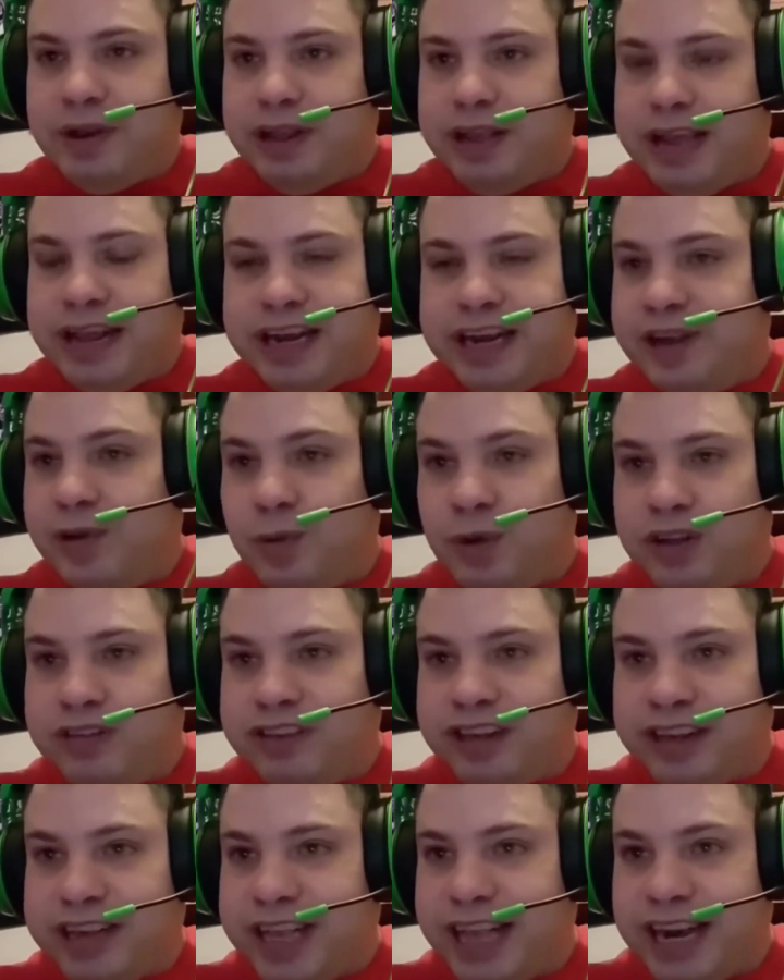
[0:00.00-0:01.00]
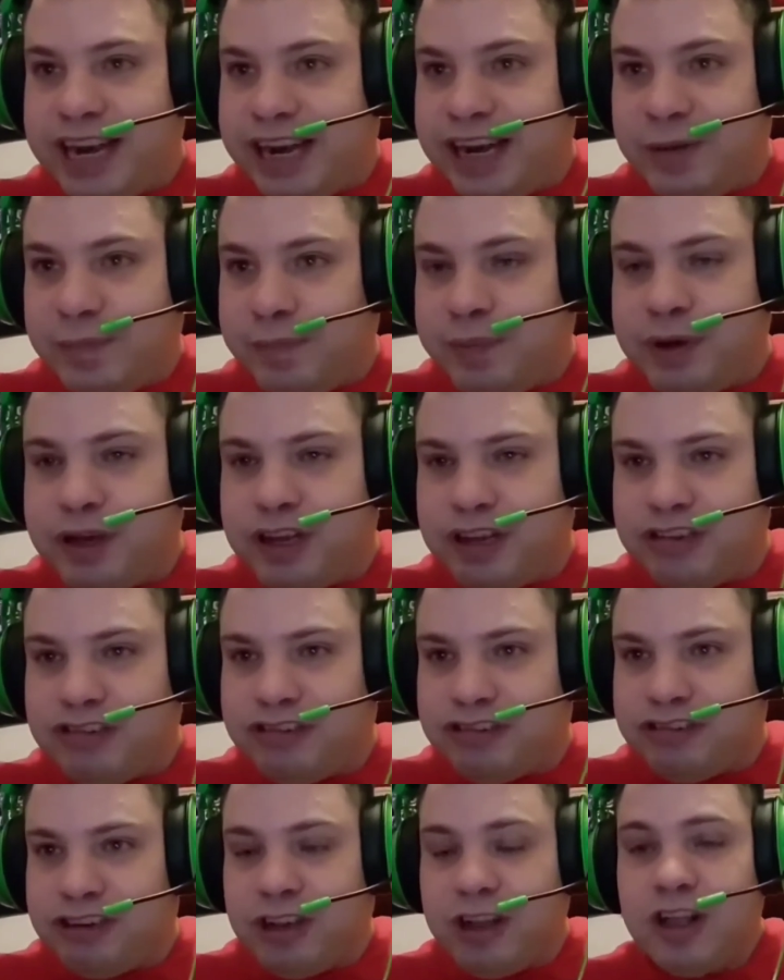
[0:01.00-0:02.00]
And he wasn't getting a
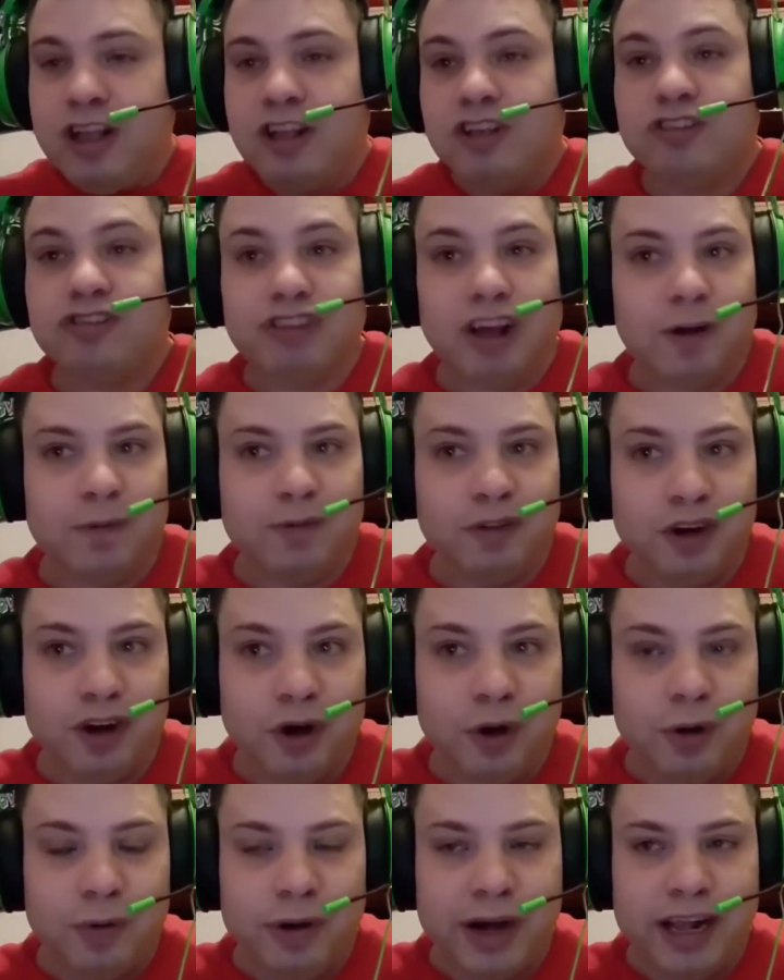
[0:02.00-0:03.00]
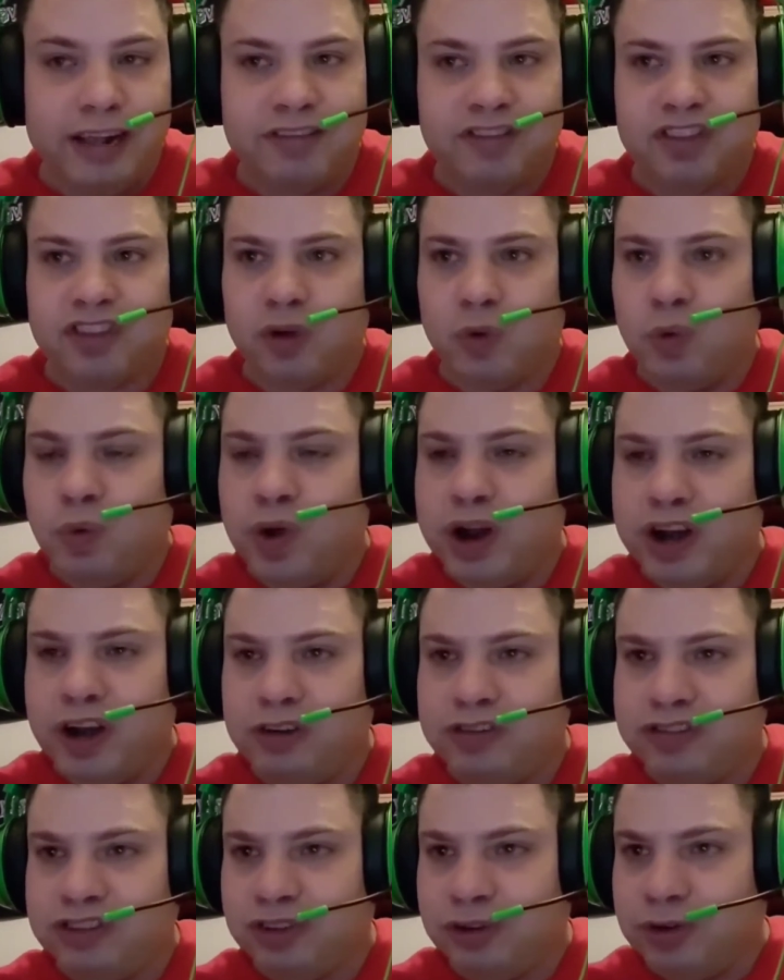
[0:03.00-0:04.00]
push. So I've noticed the
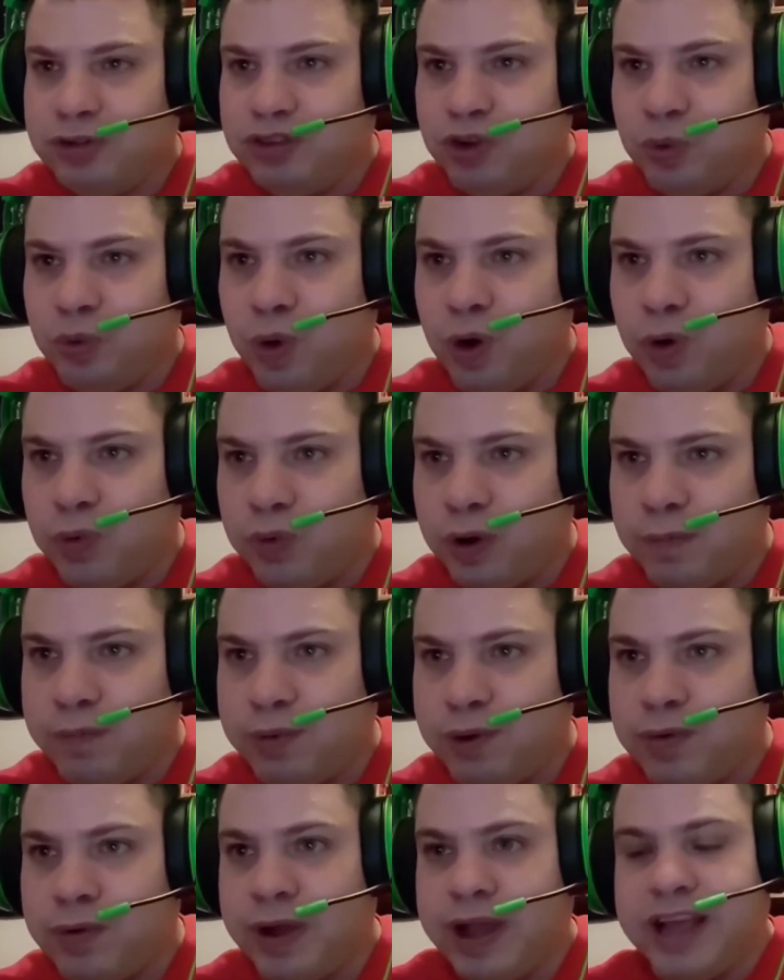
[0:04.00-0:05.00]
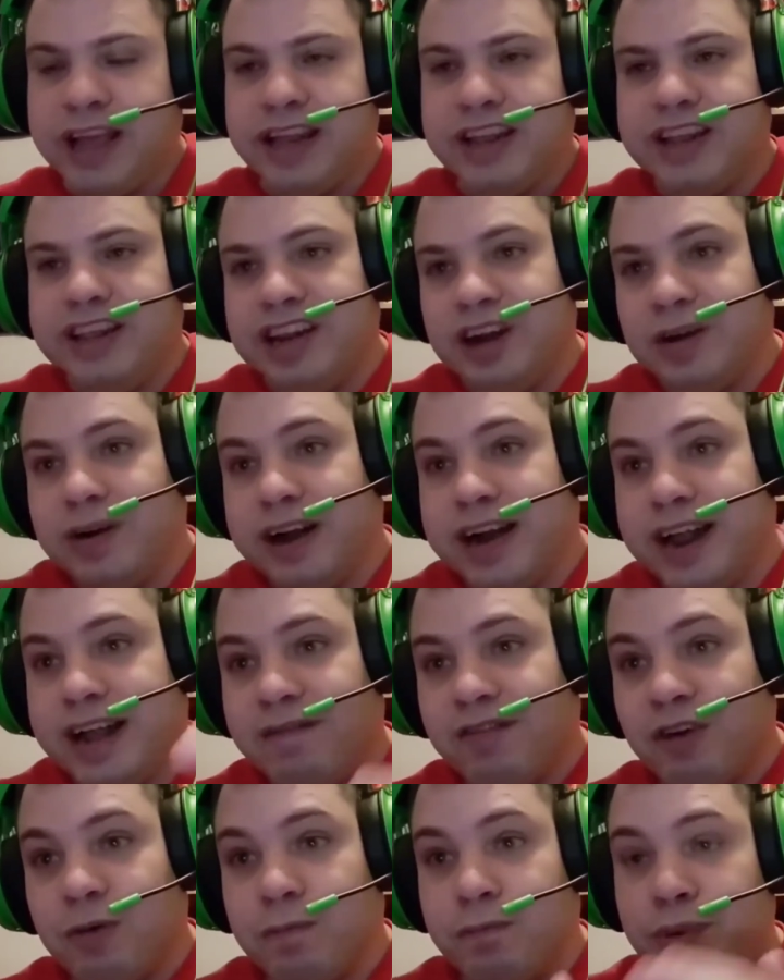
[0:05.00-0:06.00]
winners of the Royal Rumble, they're
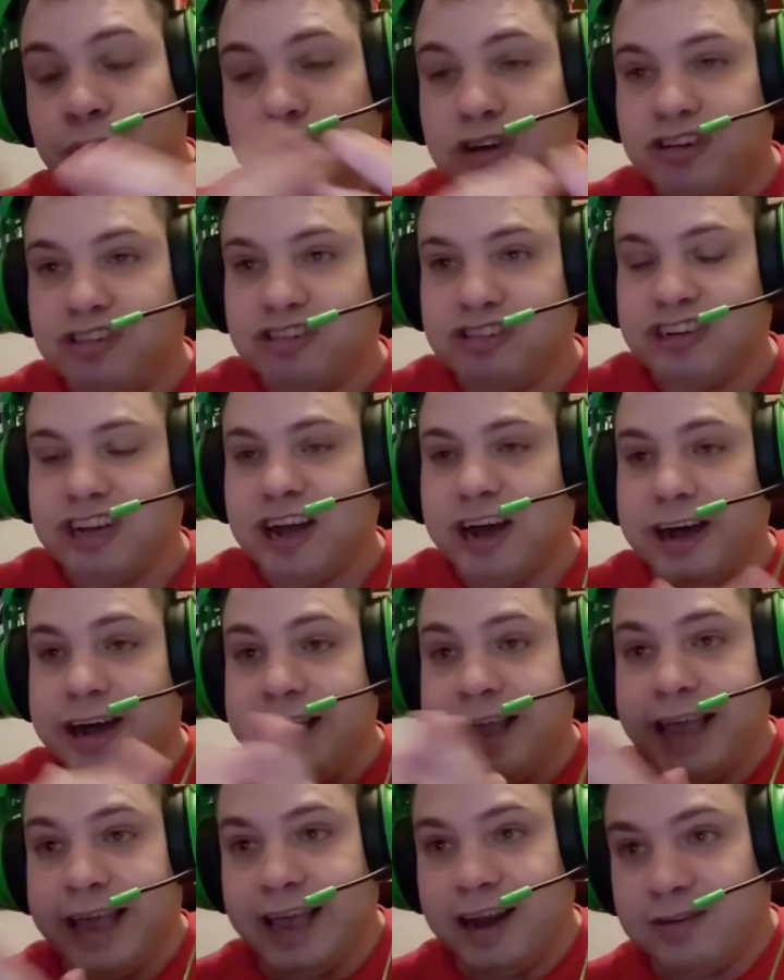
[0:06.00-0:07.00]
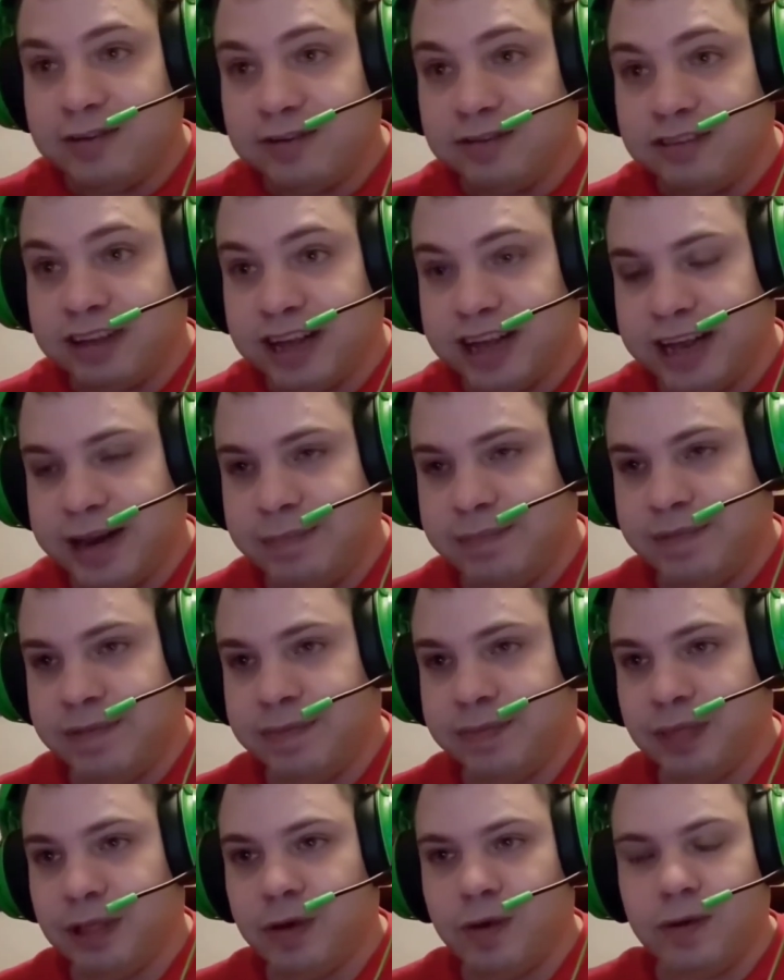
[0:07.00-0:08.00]
never pushed ahead of time.
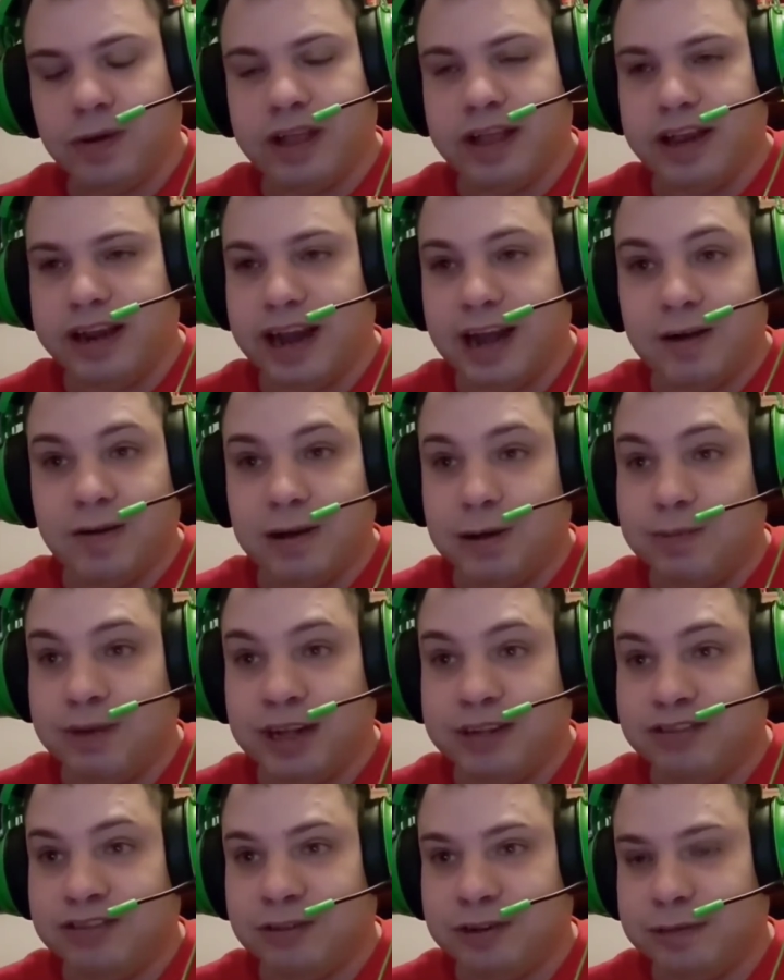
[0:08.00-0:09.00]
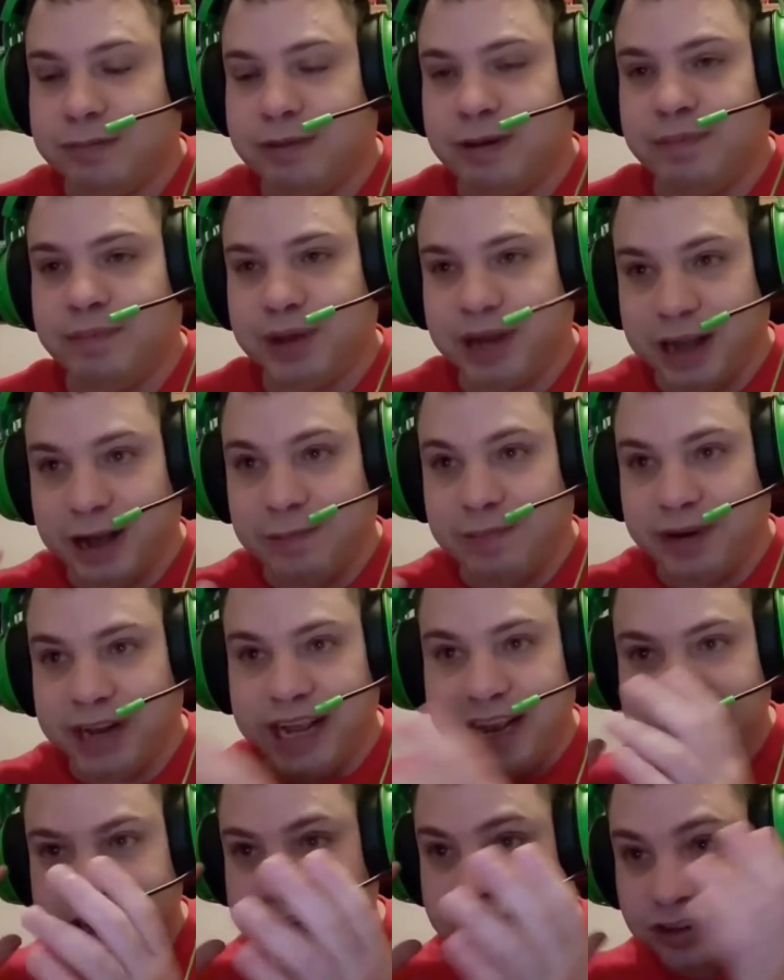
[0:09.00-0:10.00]
Okay, now I'm not screaming because I'm
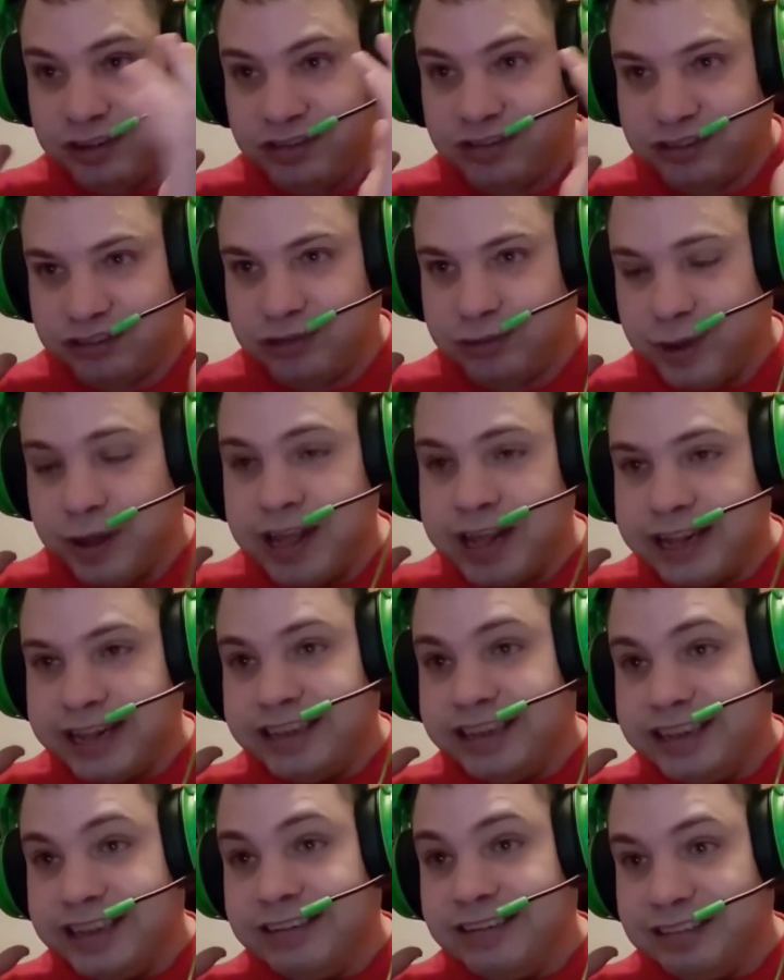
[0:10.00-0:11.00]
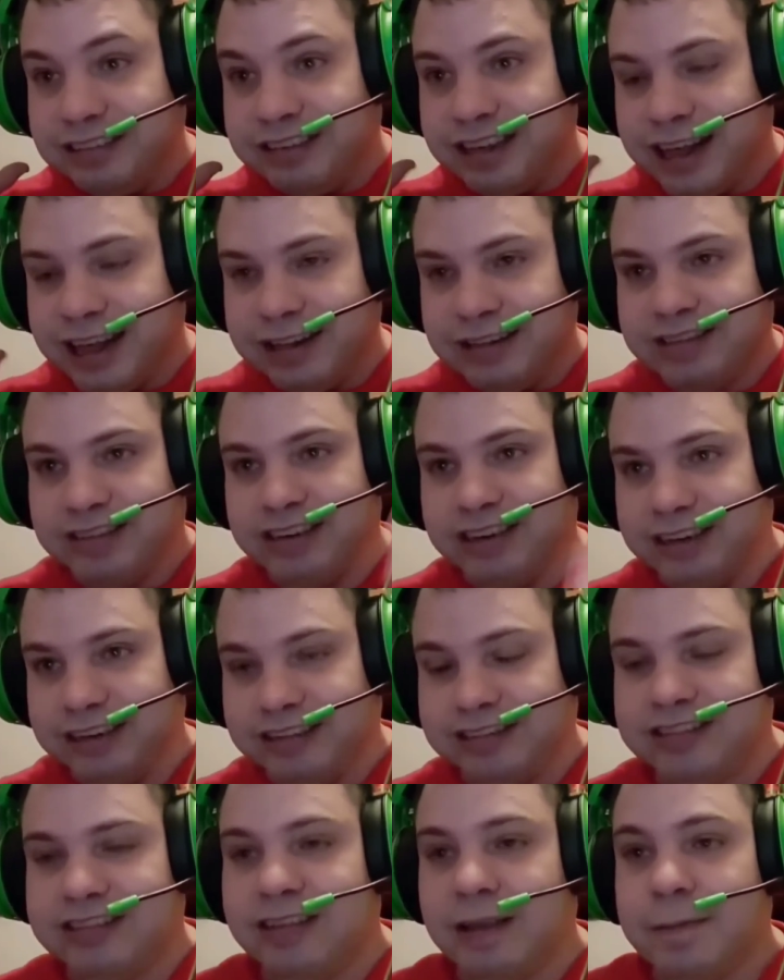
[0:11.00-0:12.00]
getting used to these
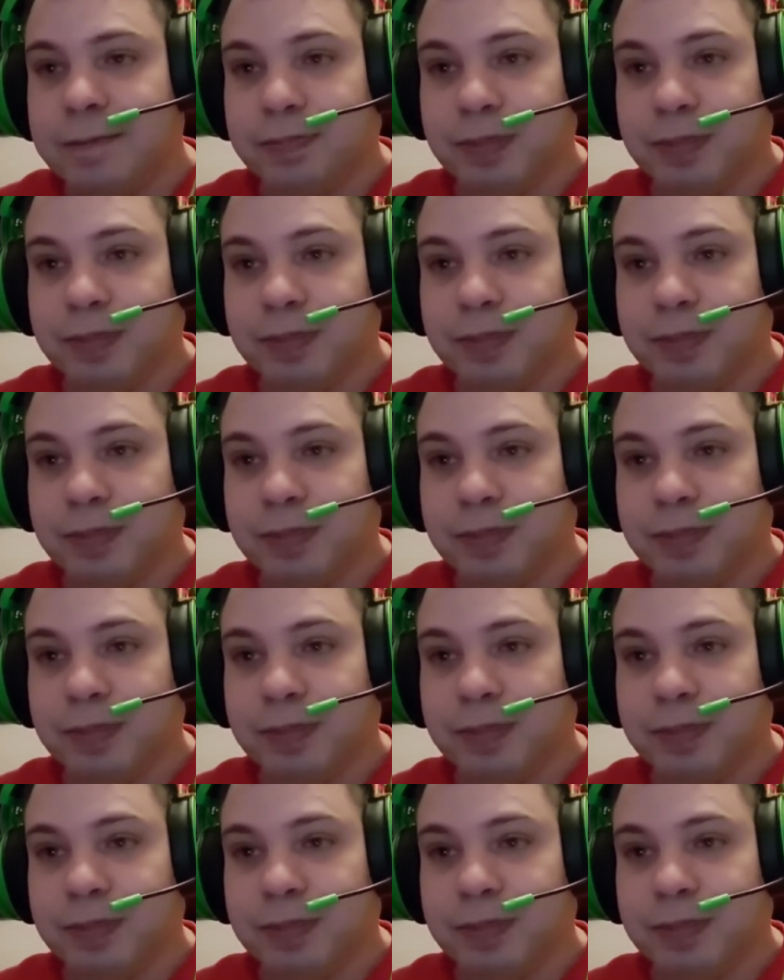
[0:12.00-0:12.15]
headsets.